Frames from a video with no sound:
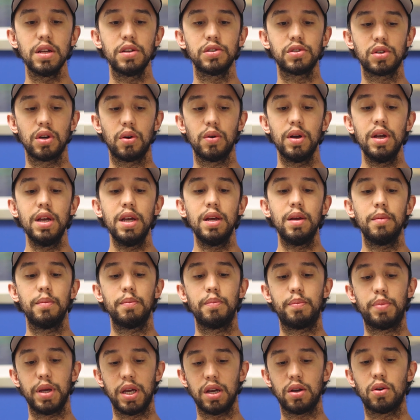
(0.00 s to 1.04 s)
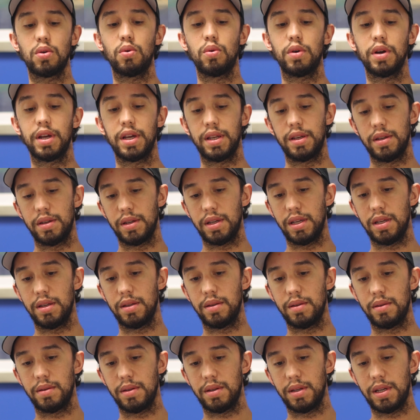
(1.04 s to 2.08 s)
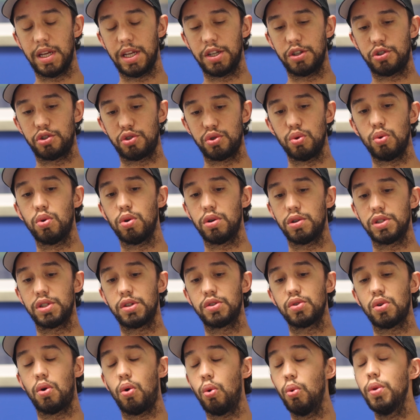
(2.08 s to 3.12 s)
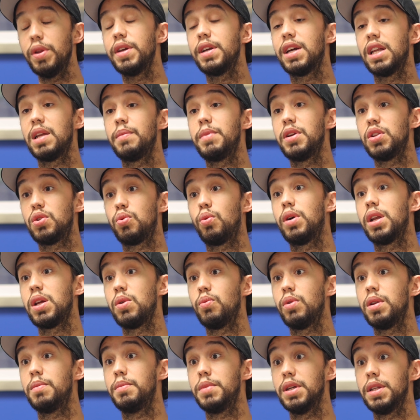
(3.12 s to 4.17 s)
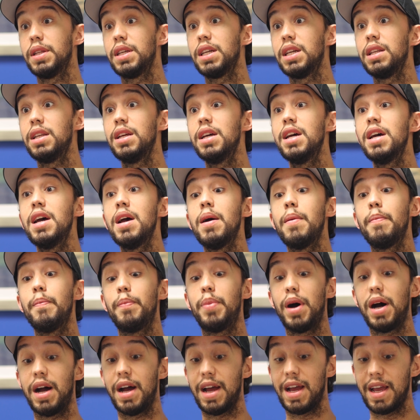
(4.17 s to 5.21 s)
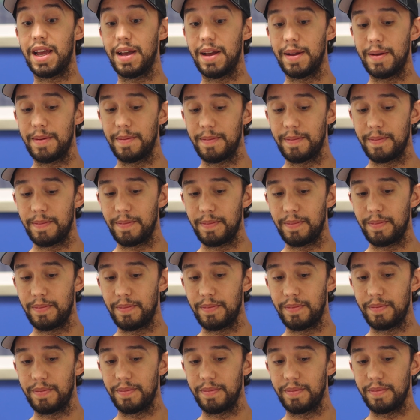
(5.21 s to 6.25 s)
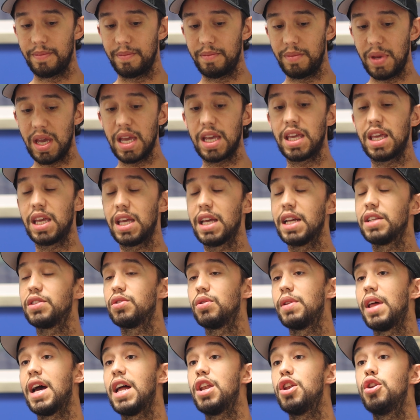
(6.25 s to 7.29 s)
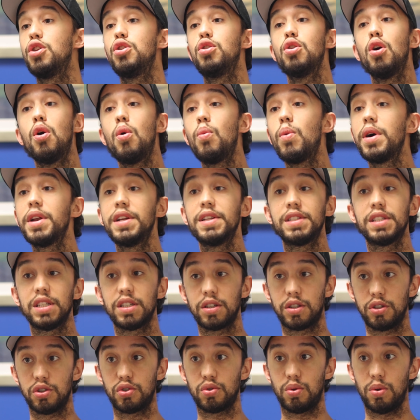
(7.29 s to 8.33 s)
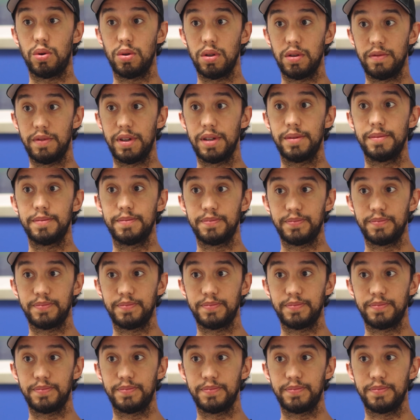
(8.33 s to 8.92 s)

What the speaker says: So Bitcoin ensures there's only going to be 21 million by making it so that no one is in control of it.